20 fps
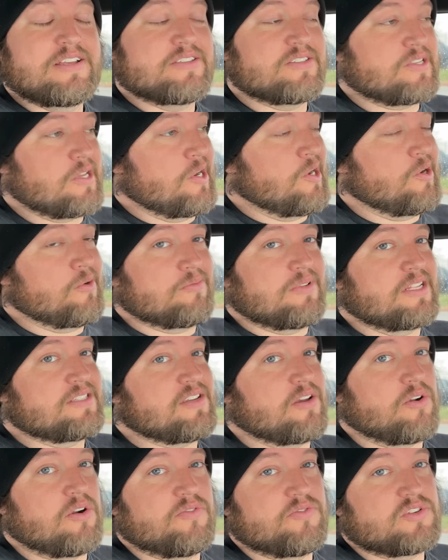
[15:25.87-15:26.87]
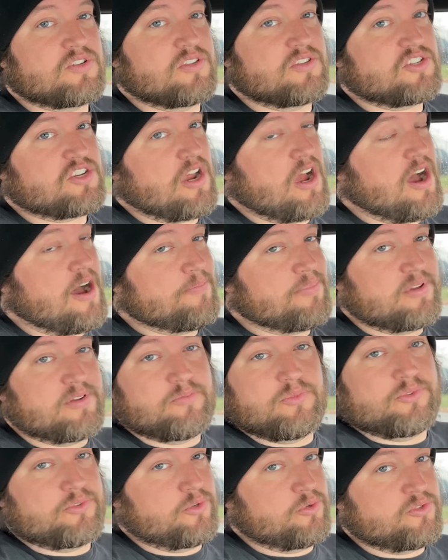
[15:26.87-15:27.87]
So let's head over to the shop
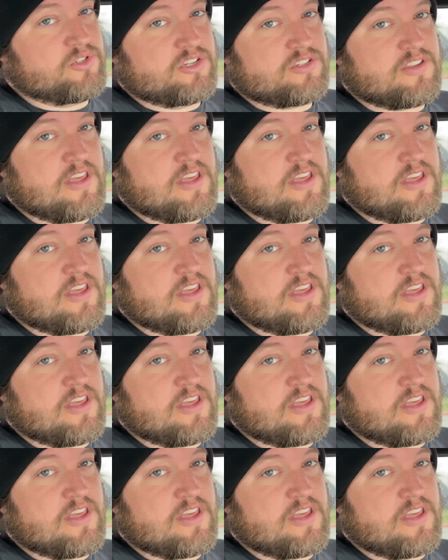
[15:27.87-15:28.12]
and we'll do just